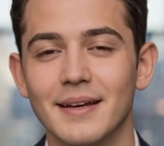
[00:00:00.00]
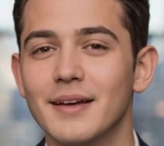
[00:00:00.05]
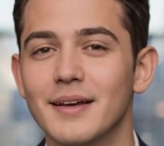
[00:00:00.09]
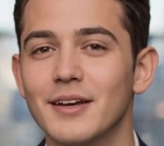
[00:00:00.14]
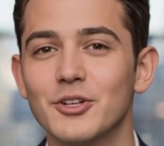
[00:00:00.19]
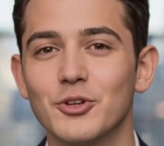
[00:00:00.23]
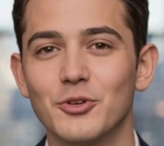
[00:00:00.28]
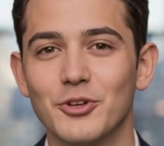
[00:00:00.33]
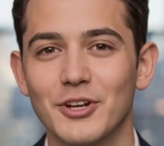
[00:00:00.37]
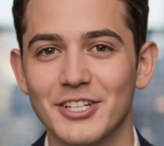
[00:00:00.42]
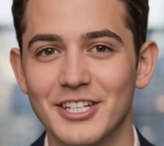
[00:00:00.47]

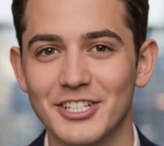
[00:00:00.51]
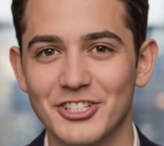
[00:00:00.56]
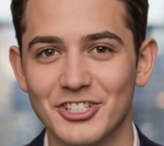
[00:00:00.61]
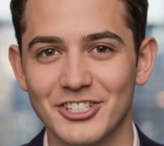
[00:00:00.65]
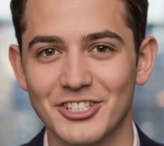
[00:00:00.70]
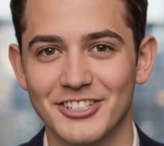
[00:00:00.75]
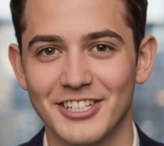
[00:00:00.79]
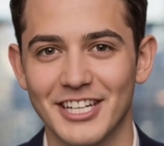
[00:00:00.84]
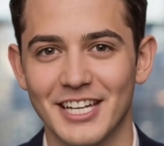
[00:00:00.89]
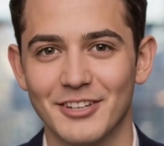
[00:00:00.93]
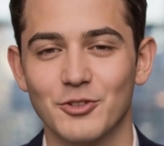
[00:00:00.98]
Unity
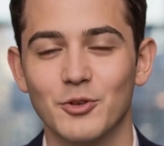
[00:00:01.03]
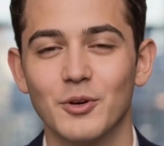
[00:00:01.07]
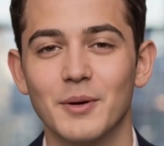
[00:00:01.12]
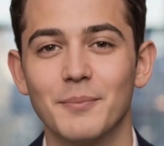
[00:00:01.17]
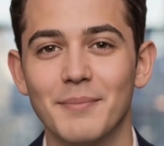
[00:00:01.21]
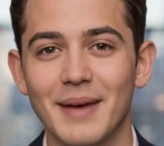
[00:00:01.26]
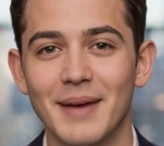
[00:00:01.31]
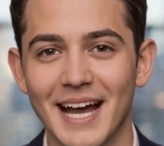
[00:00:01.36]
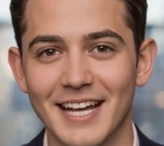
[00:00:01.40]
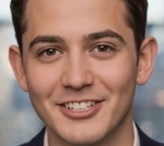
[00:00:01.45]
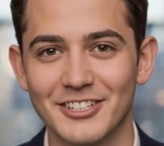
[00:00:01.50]
just gave you a
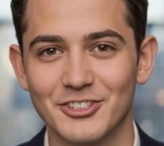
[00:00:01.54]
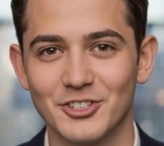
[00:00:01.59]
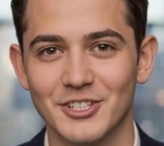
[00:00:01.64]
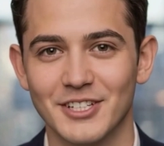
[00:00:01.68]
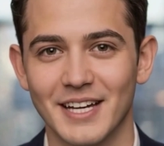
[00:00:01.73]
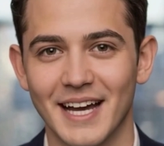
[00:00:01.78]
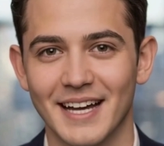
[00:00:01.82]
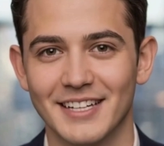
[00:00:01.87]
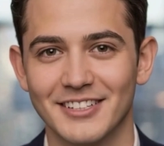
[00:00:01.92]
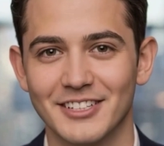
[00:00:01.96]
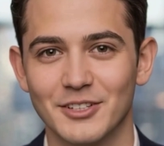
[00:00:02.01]

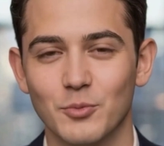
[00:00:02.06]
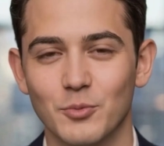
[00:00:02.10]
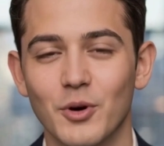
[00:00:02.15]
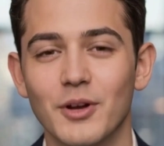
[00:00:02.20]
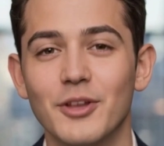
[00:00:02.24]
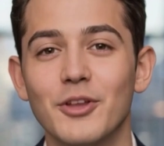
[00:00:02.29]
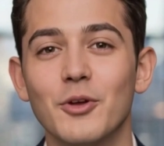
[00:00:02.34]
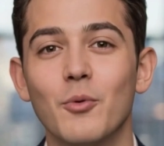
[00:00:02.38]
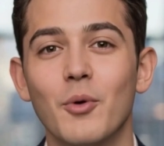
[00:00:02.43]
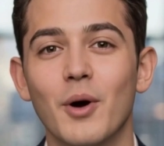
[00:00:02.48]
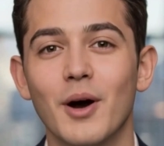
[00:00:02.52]
masterclass in
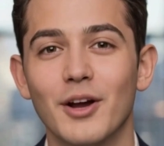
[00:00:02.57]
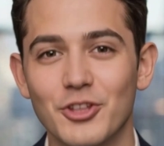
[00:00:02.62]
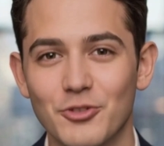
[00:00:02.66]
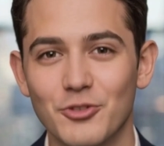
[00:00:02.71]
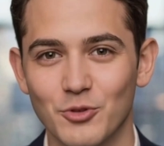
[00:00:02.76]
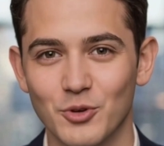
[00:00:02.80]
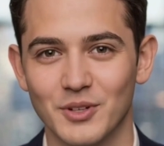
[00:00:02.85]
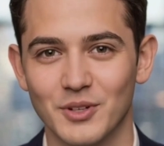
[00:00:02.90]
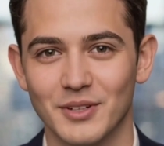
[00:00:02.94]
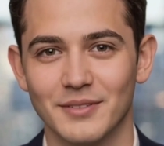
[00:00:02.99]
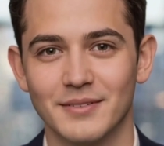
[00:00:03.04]
what to watch
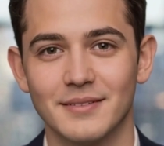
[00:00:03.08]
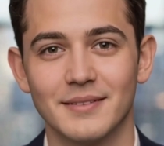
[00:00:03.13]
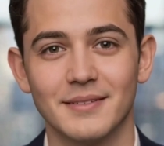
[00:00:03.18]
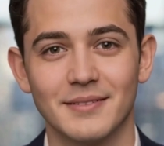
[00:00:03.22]
for.